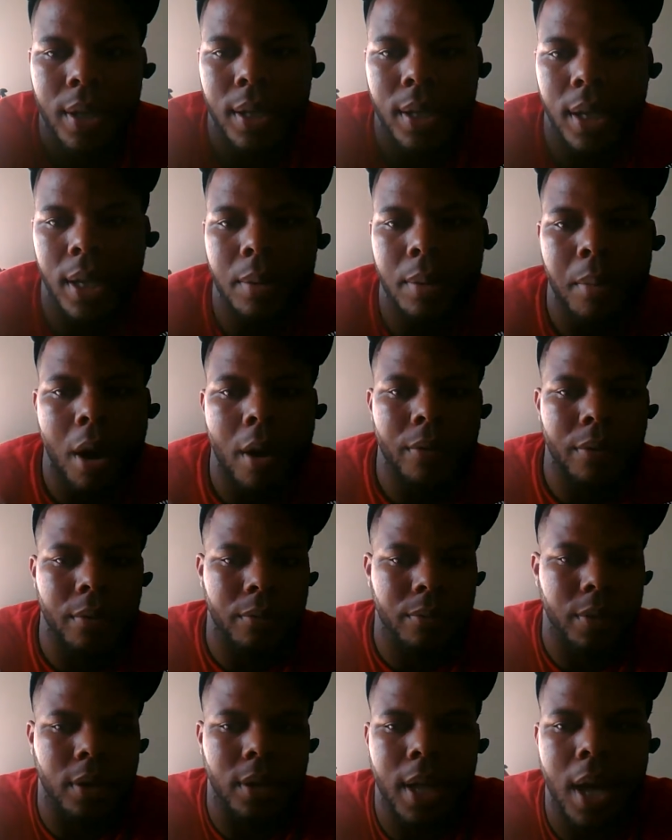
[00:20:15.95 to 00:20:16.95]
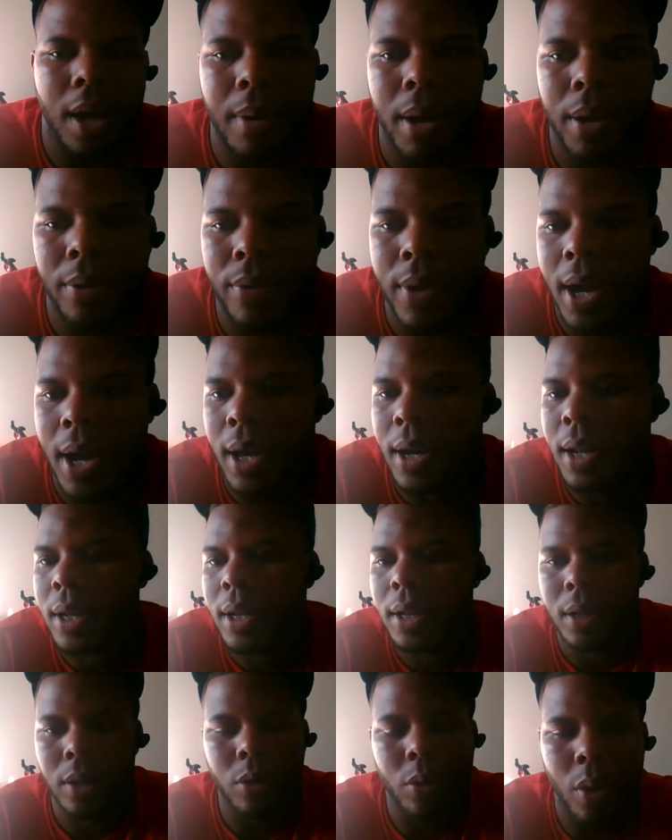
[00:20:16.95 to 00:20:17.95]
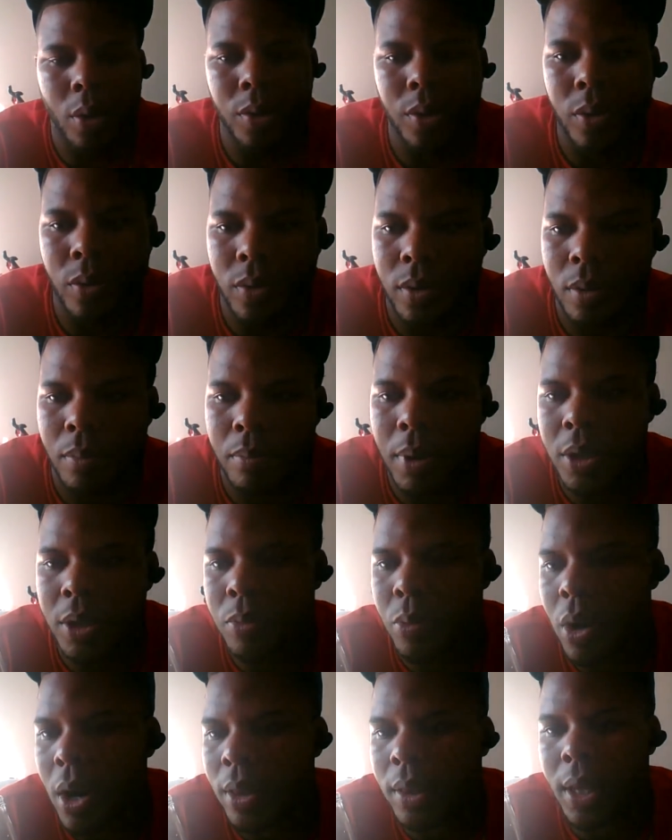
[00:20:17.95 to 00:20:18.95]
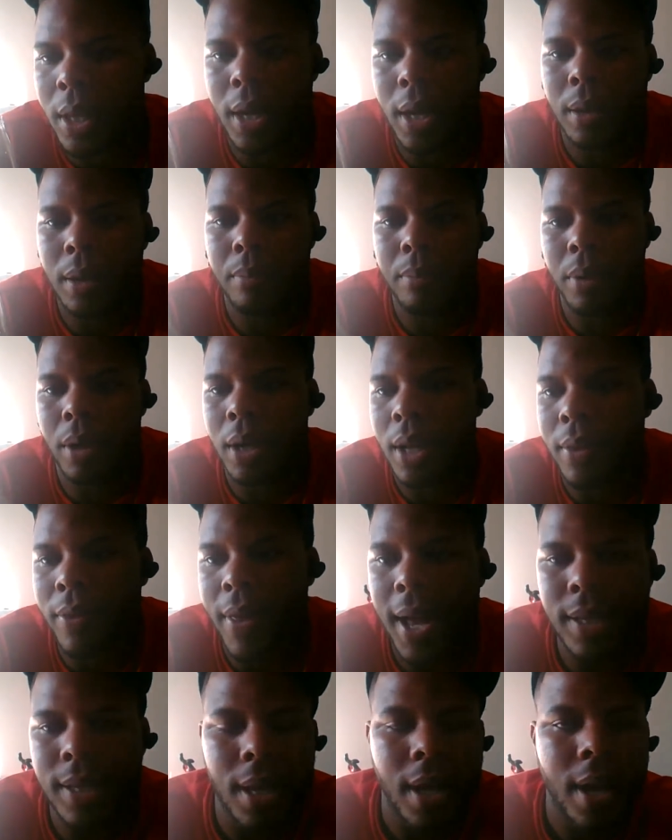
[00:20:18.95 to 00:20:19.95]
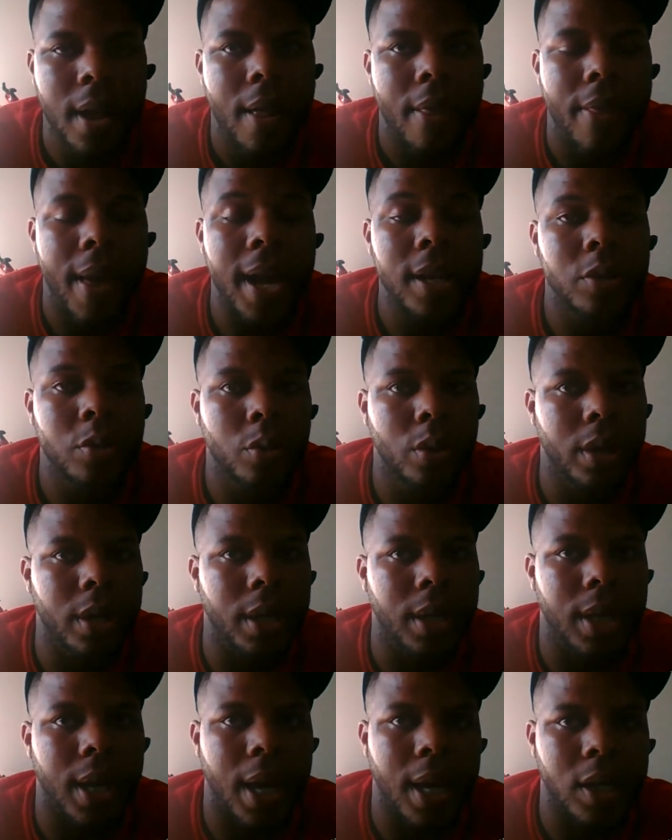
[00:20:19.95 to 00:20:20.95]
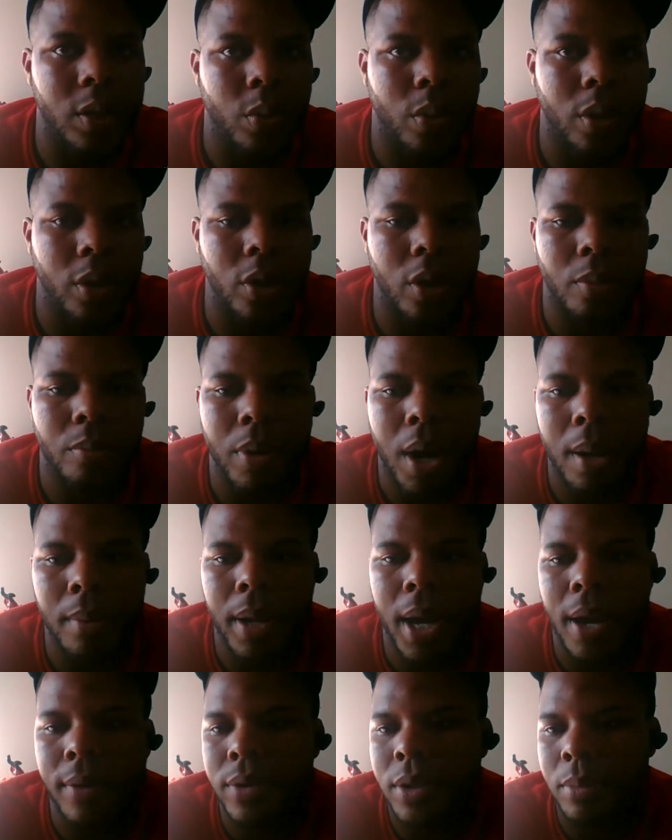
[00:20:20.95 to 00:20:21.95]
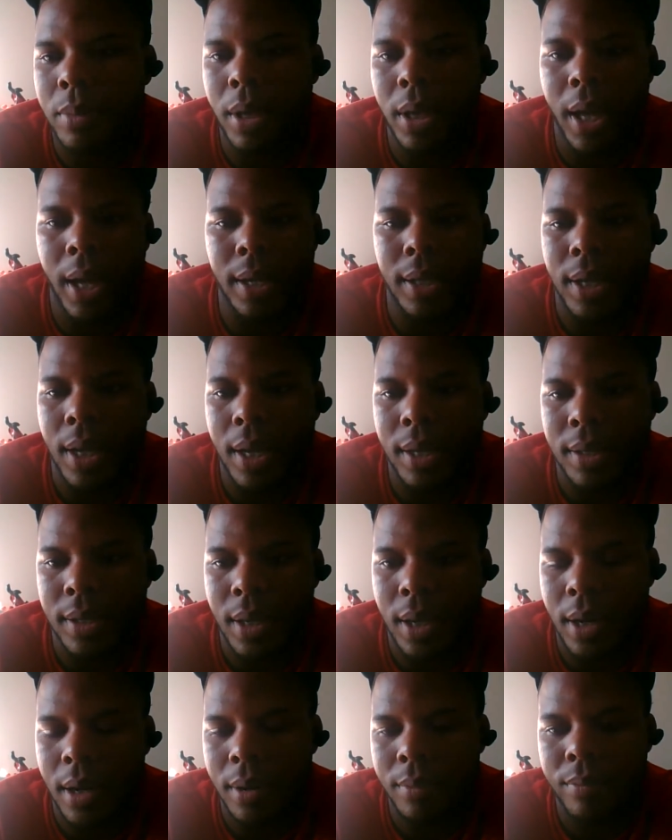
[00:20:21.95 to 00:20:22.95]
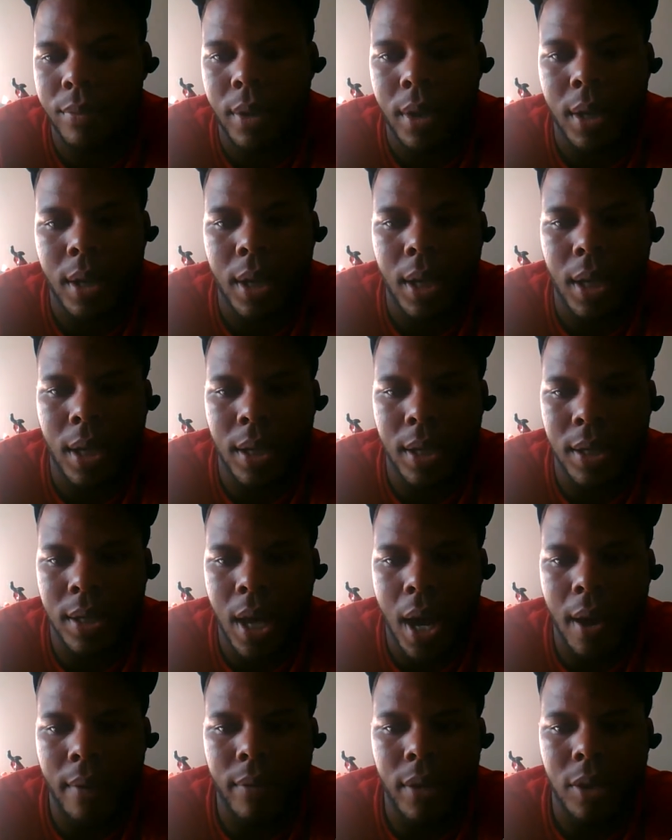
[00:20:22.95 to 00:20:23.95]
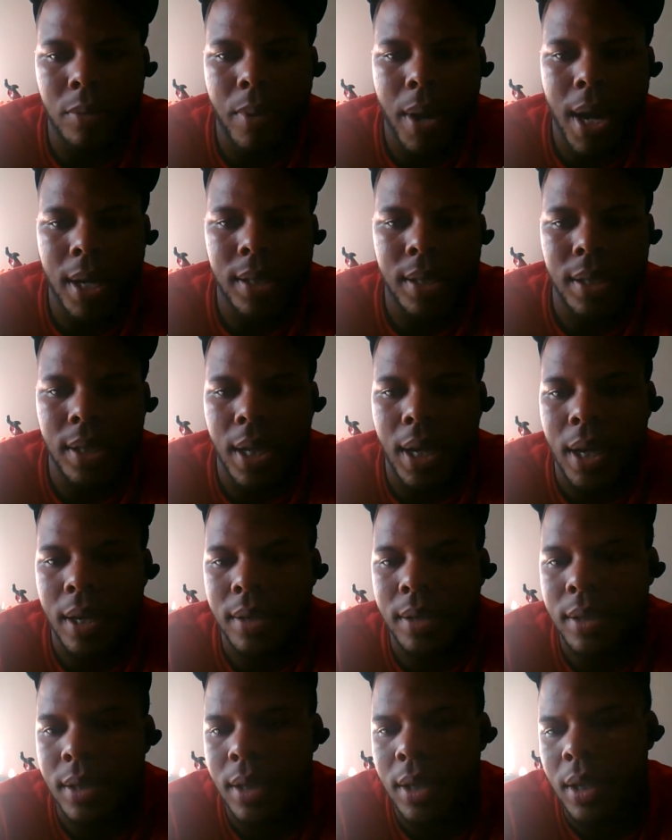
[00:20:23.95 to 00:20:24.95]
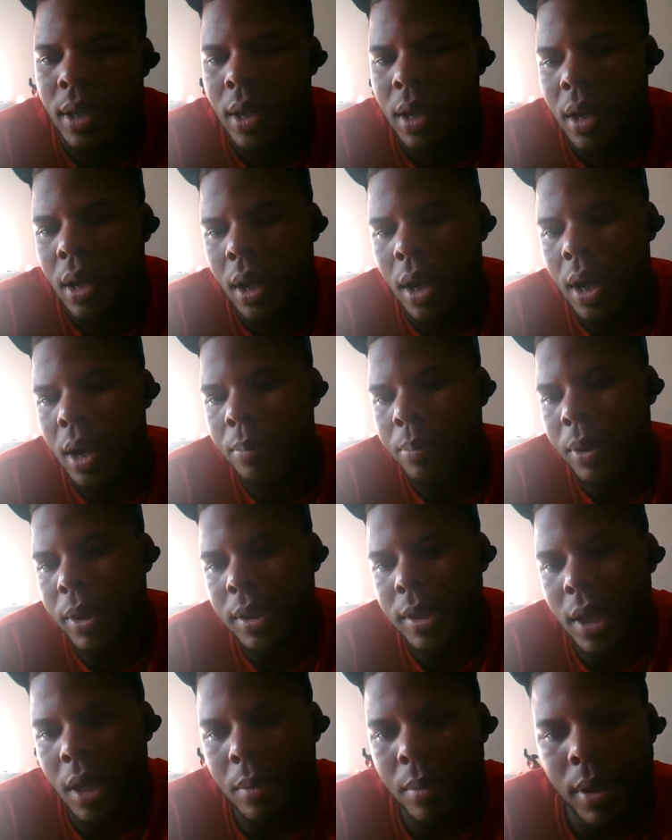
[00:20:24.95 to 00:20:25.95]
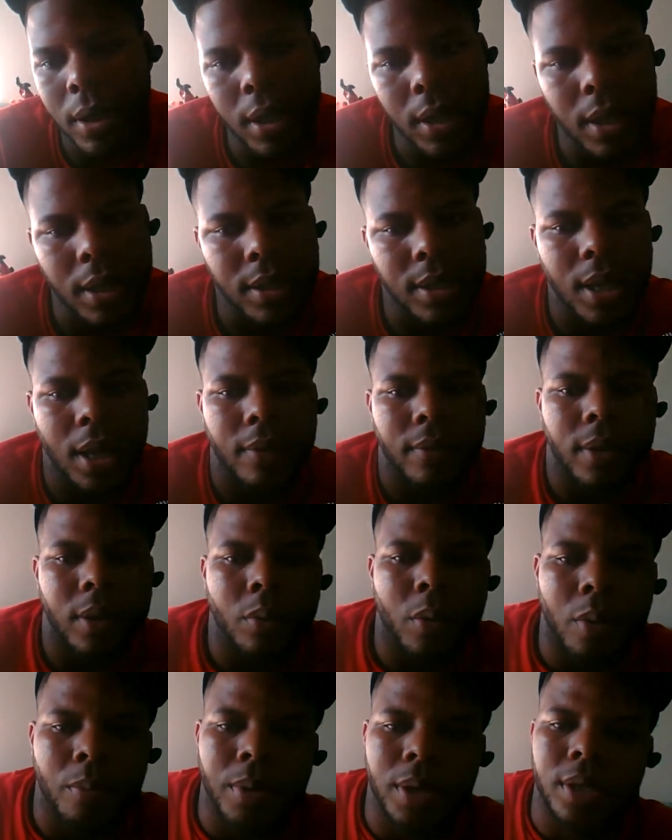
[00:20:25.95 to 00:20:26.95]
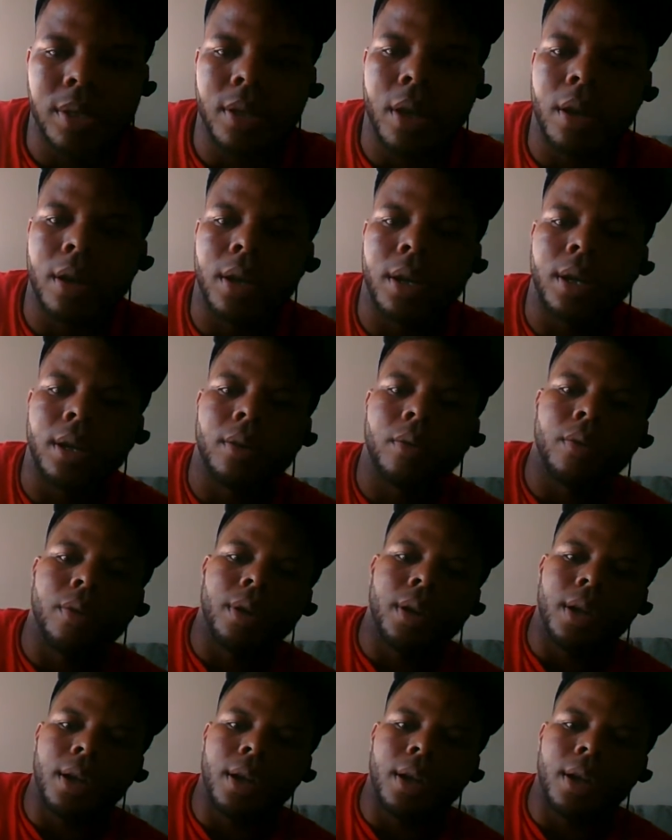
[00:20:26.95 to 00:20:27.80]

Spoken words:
Get him off the field. How about that? Nwosu's much more athletic, but that's really a case where you could probably have somebody like Dez there in these obvious passing downs. Please tell me Tevi won't be starting.